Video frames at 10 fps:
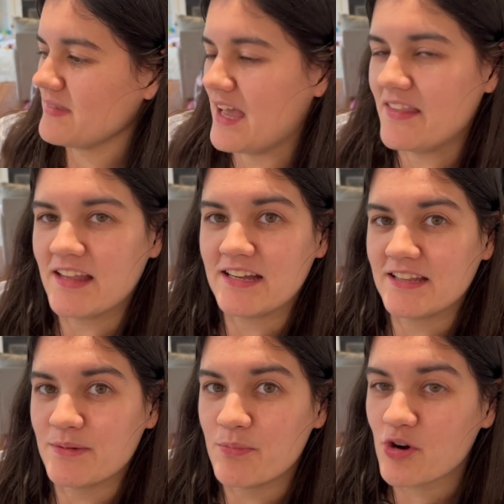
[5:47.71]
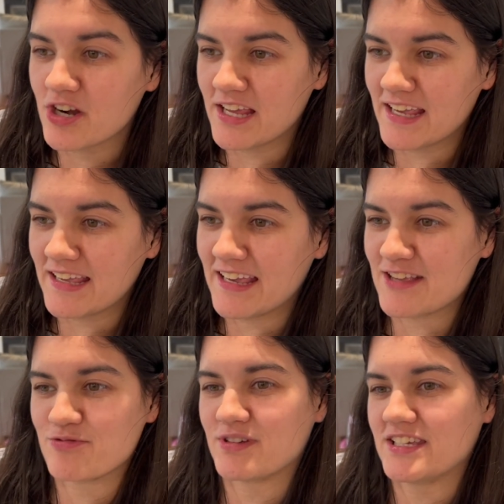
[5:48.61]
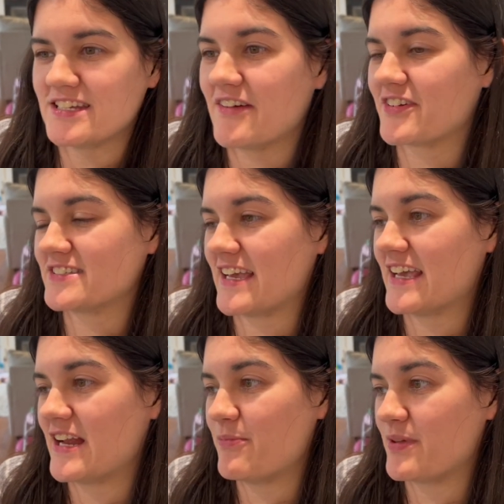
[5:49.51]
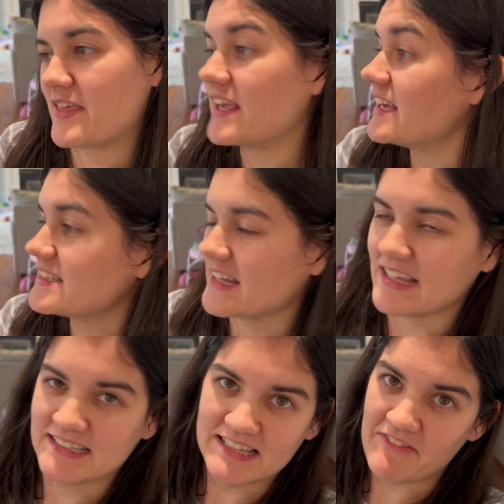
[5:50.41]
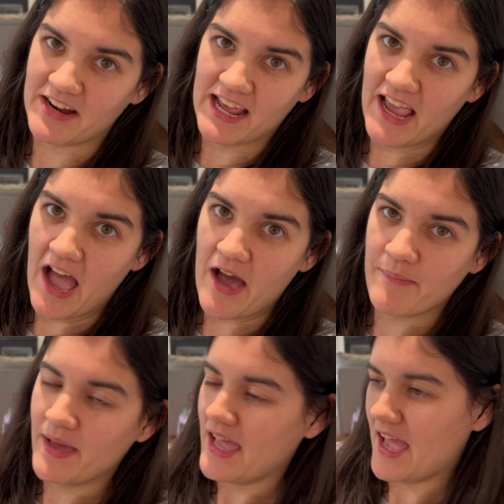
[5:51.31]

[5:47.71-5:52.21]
And then in the morning, it's really tough because I get up with the kids at like 7 a.m.